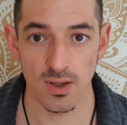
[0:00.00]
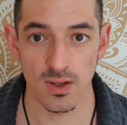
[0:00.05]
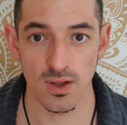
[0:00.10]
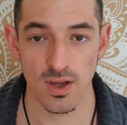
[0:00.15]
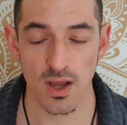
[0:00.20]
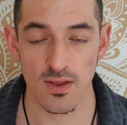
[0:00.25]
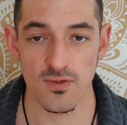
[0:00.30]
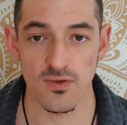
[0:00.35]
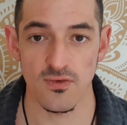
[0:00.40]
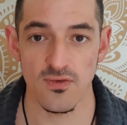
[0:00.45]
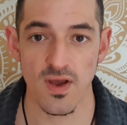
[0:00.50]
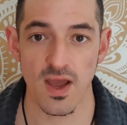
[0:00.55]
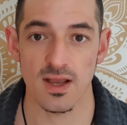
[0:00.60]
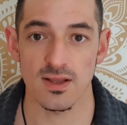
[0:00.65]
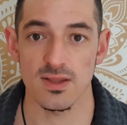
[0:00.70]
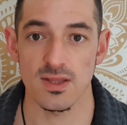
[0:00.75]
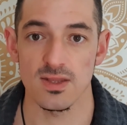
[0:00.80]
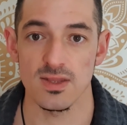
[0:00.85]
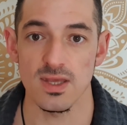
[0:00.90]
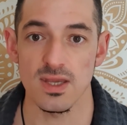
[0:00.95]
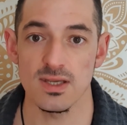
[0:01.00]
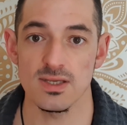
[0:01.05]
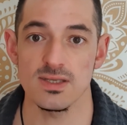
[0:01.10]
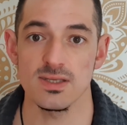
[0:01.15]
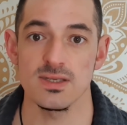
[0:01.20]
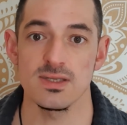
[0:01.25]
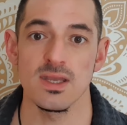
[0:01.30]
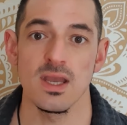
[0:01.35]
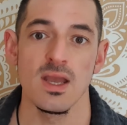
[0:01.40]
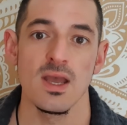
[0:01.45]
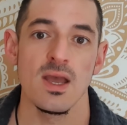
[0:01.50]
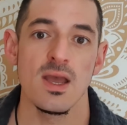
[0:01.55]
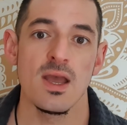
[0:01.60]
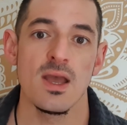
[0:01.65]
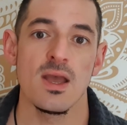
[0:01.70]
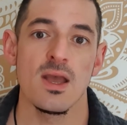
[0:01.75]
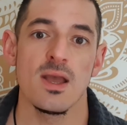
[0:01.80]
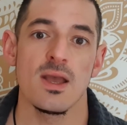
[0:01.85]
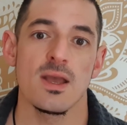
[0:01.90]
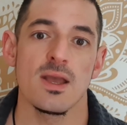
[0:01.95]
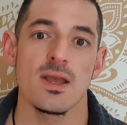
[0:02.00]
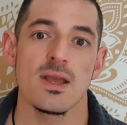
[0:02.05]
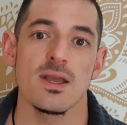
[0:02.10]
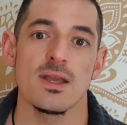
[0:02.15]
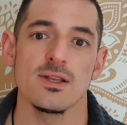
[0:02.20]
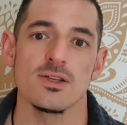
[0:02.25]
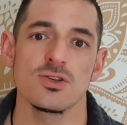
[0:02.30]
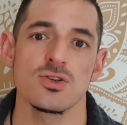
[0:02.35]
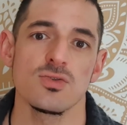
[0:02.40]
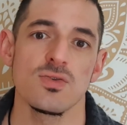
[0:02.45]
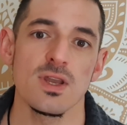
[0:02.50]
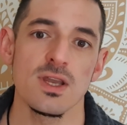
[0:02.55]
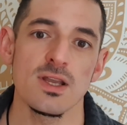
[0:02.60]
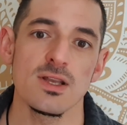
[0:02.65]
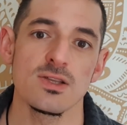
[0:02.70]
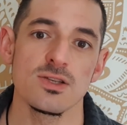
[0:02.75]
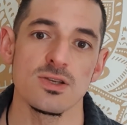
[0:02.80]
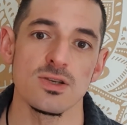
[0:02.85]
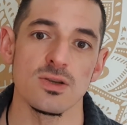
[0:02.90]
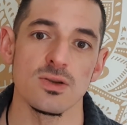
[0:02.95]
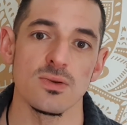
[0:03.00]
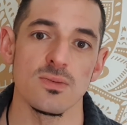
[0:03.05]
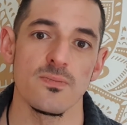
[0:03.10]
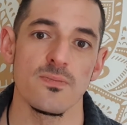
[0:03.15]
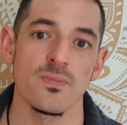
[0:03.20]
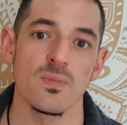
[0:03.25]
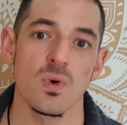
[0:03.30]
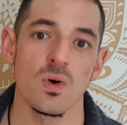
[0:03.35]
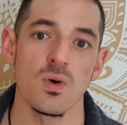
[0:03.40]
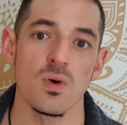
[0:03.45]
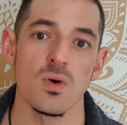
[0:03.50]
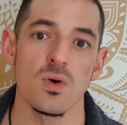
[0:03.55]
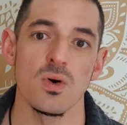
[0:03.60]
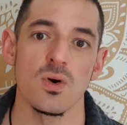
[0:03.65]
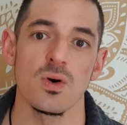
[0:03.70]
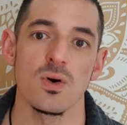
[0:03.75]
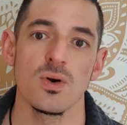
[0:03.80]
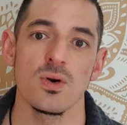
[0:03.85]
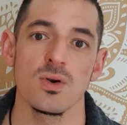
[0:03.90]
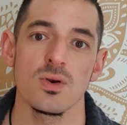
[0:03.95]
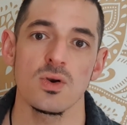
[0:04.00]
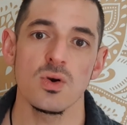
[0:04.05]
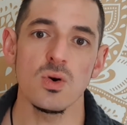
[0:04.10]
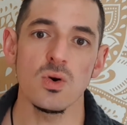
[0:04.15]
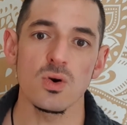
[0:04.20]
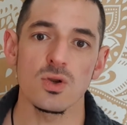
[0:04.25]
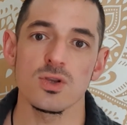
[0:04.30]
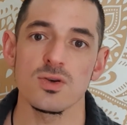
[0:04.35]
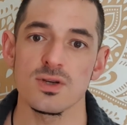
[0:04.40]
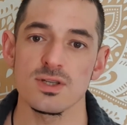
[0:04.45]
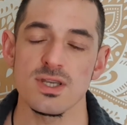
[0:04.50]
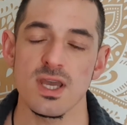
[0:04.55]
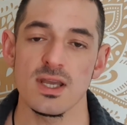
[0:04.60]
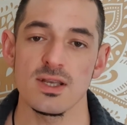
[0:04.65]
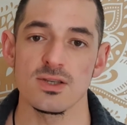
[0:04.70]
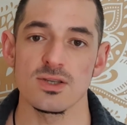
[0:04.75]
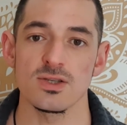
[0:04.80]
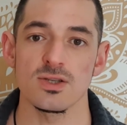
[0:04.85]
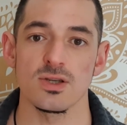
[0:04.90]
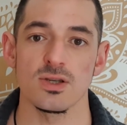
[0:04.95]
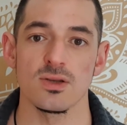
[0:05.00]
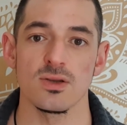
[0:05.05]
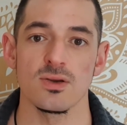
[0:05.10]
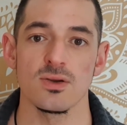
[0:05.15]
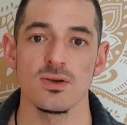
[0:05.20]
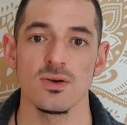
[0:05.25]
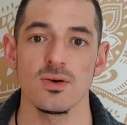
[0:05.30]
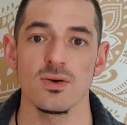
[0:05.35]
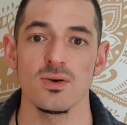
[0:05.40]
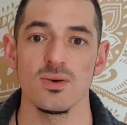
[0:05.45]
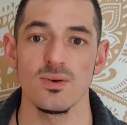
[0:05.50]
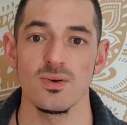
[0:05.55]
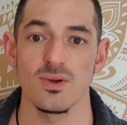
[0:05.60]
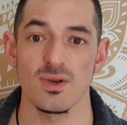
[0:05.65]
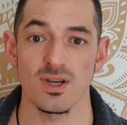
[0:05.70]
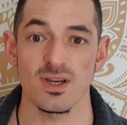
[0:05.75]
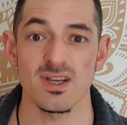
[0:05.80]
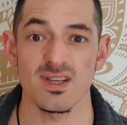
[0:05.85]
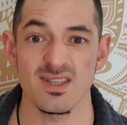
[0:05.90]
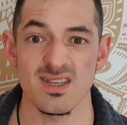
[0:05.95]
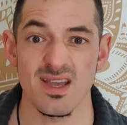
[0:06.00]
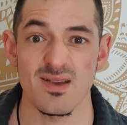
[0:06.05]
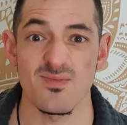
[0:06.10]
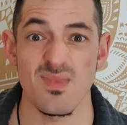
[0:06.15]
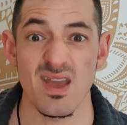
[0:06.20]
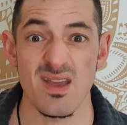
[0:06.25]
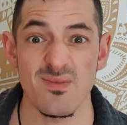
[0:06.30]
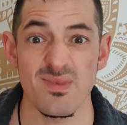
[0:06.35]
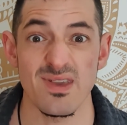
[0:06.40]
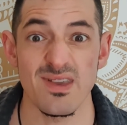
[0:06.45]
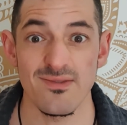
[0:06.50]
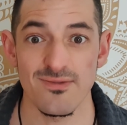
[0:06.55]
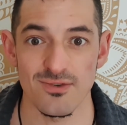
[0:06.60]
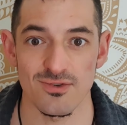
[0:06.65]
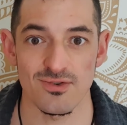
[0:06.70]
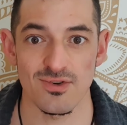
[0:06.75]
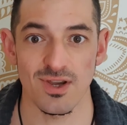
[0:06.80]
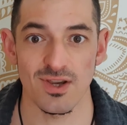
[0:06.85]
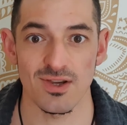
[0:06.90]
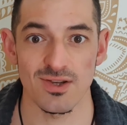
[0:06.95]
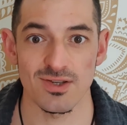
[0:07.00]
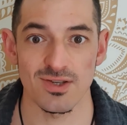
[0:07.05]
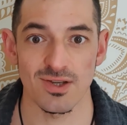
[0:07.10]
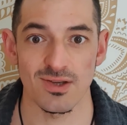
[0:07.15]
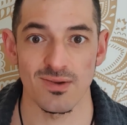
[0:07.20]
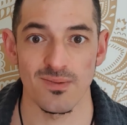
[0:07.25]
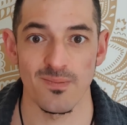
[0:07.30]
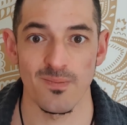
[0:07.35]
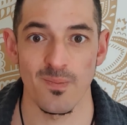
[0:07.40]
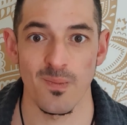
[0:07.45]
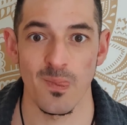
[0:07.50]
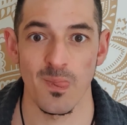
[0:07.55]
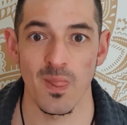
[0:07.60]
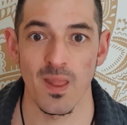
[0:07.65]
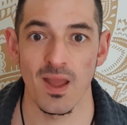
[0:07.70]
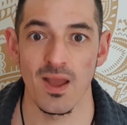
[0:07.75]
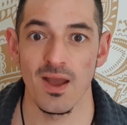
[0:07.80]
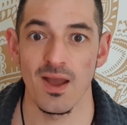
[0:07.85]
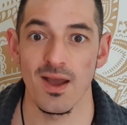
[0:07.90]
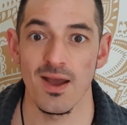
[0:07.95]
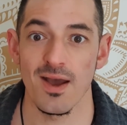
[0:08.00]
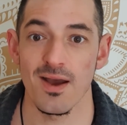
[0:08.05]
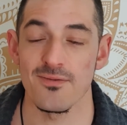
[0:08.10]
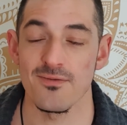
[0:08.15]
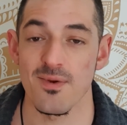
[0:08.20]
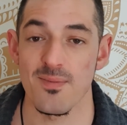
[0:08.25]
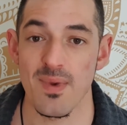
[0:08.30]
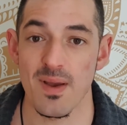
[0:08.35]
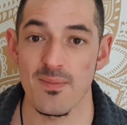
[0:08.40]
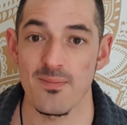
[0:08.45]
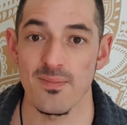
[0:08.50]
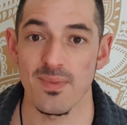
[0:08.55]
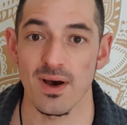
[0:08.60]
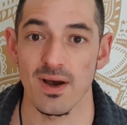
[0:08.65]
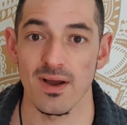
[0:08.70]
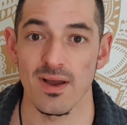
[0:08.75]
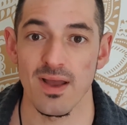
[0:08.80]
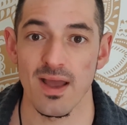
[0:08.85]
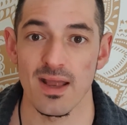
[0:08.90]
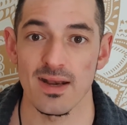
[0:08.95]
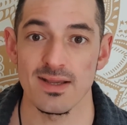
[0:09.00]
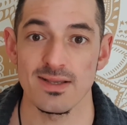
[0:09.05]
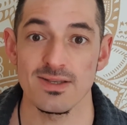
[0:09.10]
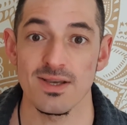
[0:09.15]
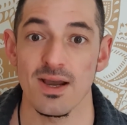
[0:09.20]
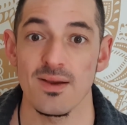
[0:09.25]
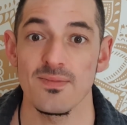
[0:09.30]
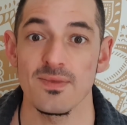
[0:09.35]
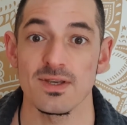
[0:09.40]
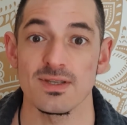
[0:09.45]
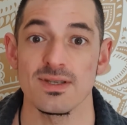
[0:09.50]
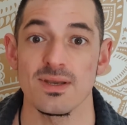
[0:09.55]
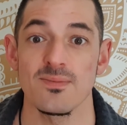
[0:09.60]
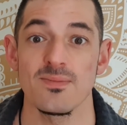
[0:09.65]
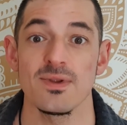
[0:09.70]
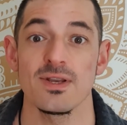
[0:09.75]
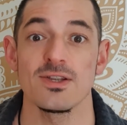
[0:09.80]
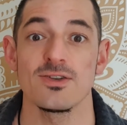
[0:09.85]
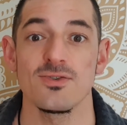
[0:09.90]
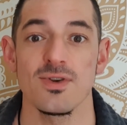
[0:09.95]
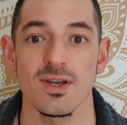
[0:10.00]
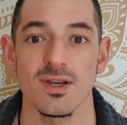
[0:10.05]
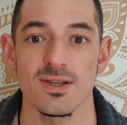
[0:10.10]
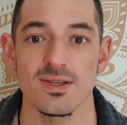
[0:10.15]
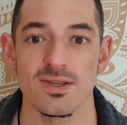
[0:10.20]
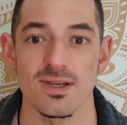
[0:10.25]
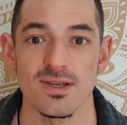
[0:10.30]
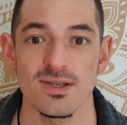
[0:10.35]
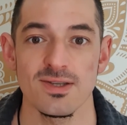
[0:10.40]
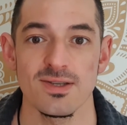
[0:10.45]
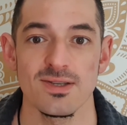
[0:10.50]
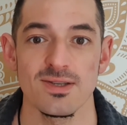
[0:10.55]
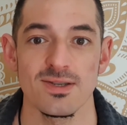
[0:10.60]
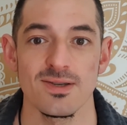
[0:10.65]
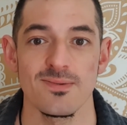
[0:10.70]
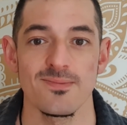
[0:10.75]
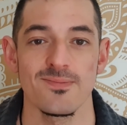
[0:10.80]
And the fact that this intrigued you or caught your attention, or like I say, maybe even triggered you. And remember, anytime that somebody triggers us,